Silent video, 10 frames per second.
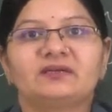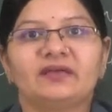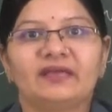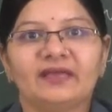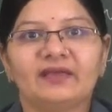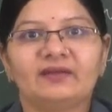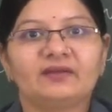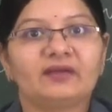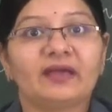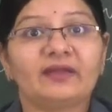
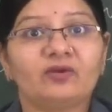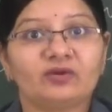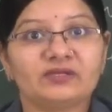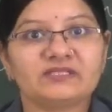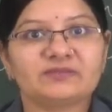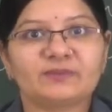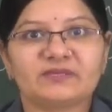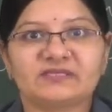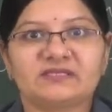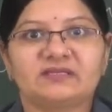an honest
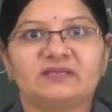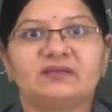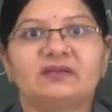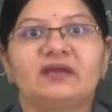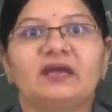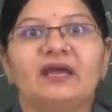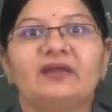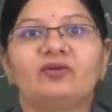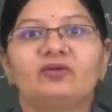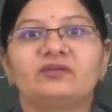person,
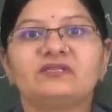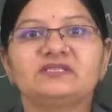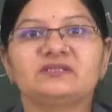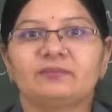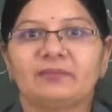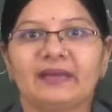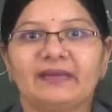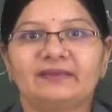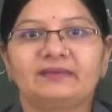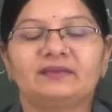an honest
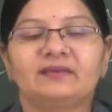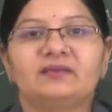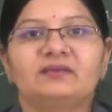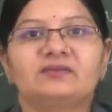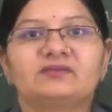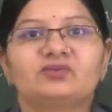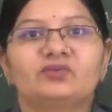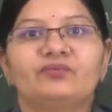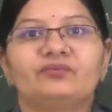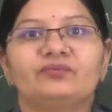man.
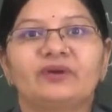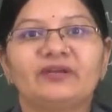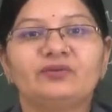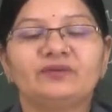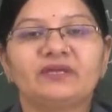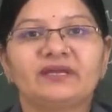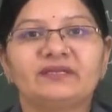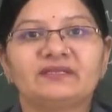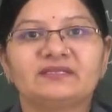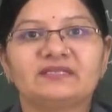So why do we
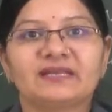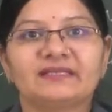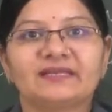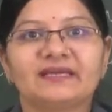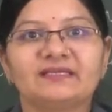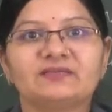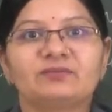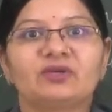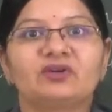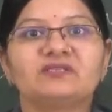write this like that?
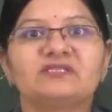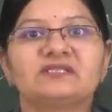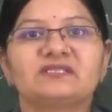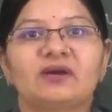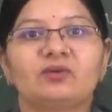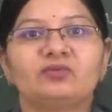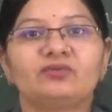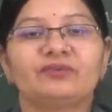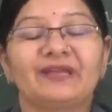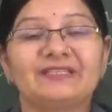Because the sound
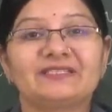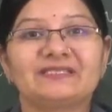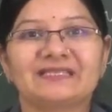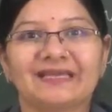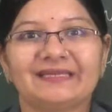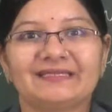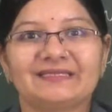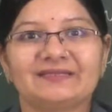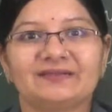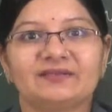of H is silent
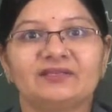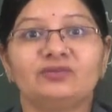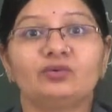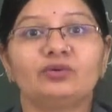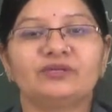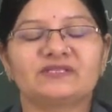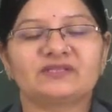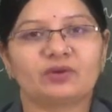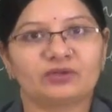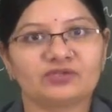here, though it is
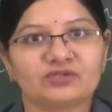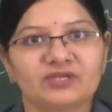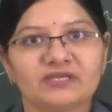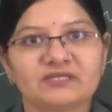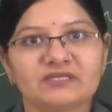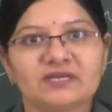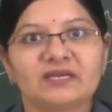a consonant,